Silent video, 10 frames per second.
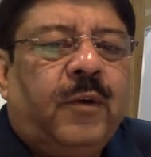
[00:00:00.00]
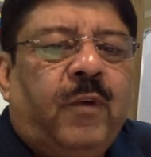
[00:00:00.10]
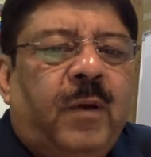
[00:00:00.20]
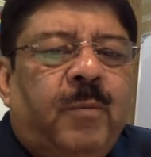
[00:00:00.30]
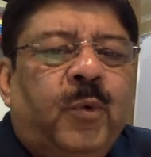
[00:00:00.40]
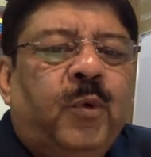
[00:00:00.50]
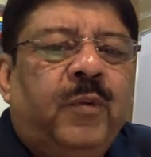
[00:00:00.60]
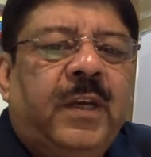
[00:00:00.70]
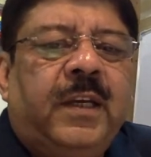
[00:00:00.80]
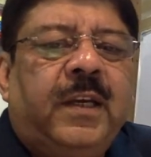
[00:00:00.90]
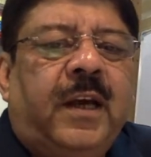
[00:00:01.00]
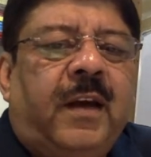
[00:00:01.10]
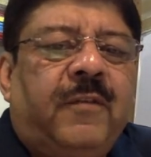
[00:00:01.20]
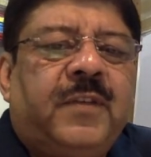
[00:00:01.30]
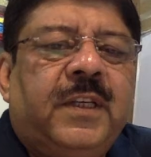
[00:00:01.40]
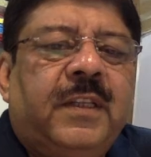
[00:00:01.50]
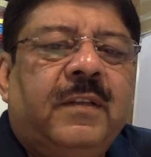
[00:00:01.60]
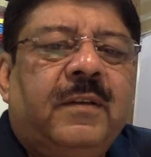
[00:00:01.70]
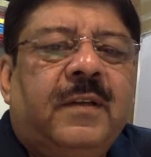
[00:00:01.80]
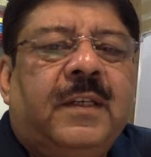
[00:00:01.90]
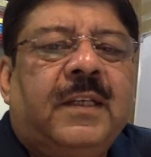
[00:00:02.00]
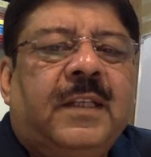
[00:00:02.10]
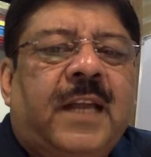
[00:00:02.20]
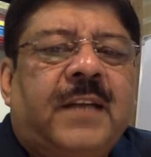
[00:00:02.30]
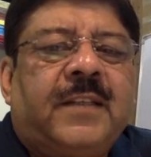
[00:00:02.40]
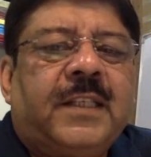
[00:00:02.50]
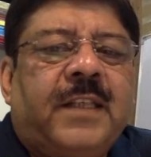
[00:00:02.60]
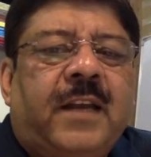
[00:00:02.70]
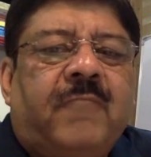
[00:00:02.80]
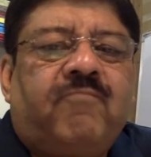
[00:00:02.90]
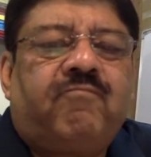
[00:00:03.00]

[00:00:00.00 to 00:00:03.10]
One movie I have seen that says that